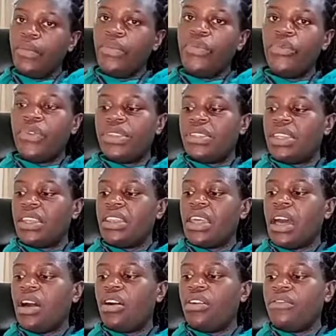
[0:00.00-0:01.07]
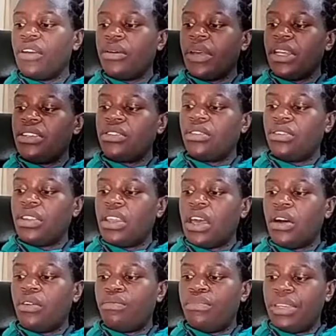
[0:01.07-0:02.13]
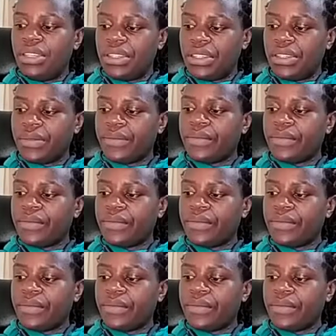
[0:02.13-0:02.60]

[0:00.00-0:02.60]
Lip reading: we say they are overweight or they are obese.